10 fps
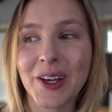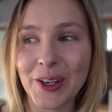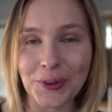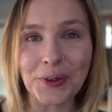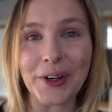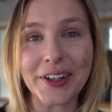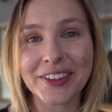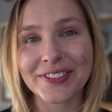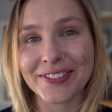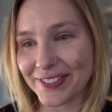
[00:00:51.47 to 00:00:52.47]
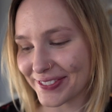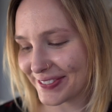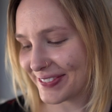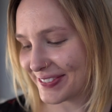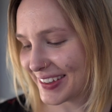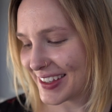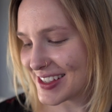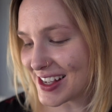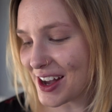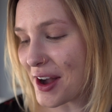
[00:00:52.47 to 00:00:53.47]
cool.
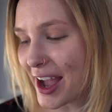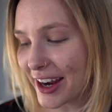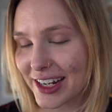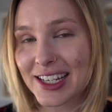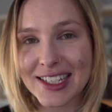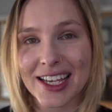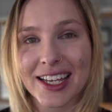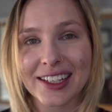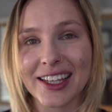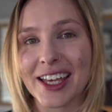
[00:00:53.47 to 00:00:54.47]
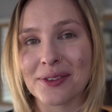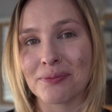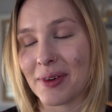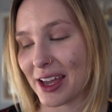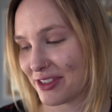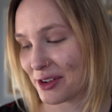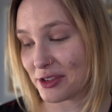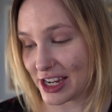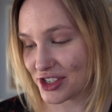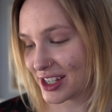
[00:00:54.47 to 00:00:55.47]
So I already did like my
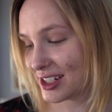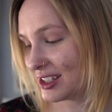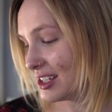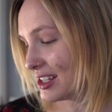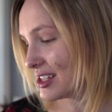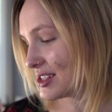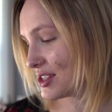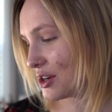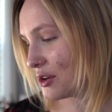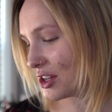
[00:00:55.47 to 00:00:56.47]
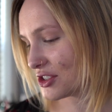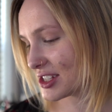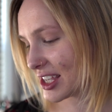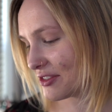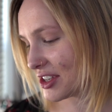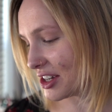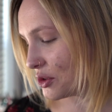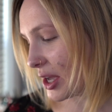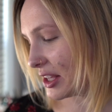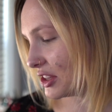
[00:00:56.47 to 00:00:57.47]
foundation, so I'll just give you a
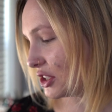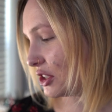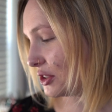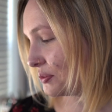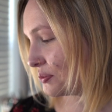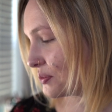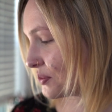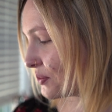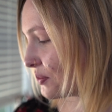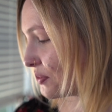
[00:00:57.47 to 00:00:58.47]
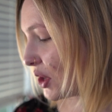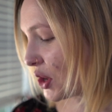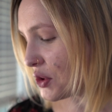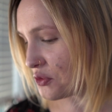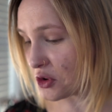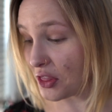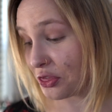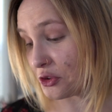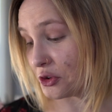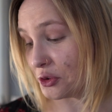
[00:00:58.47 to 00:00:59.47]
quick little
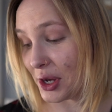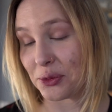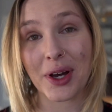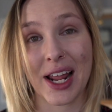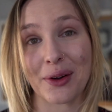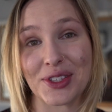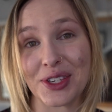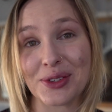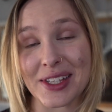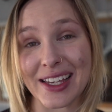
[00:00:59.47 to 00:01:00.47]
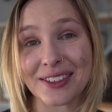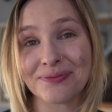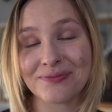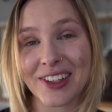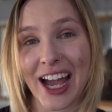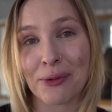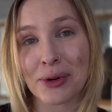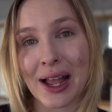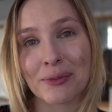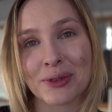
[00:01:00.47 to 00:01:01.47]
run through on what I was using. I
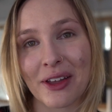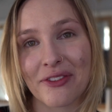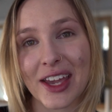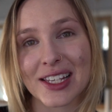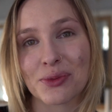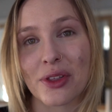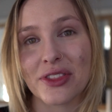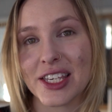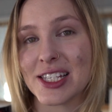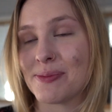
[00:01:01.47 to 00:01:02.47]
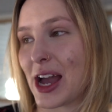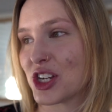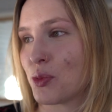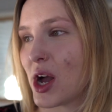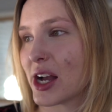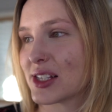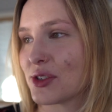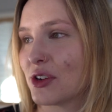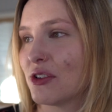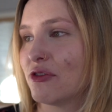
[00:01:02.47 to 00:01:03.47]
primed my face with the
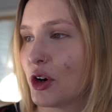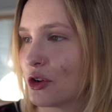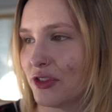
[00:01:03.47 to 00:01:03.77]
Smashbox Photo